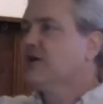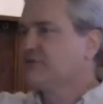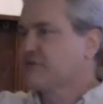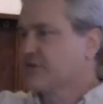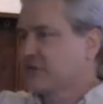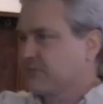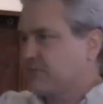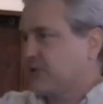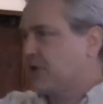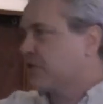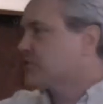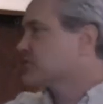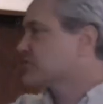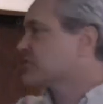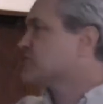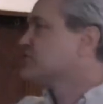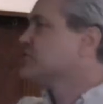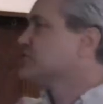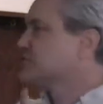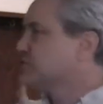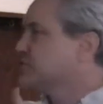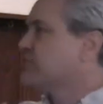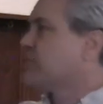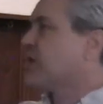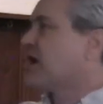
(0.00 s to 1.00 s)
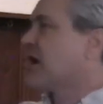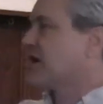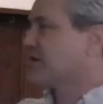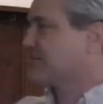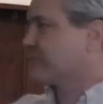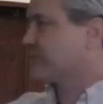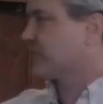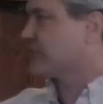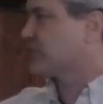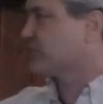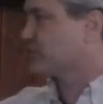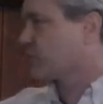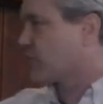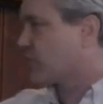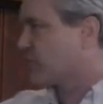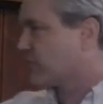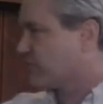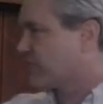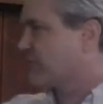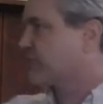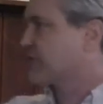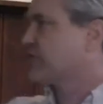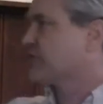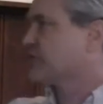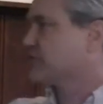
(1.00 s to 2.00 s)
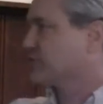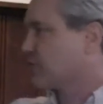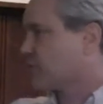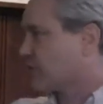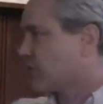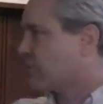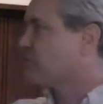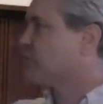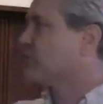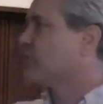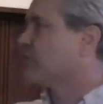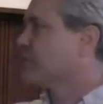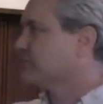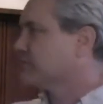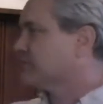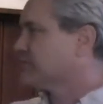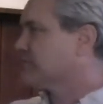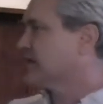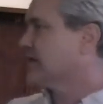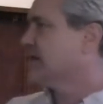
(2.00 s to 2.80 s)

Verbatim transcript: for the posters you buy for your, for your dorm room.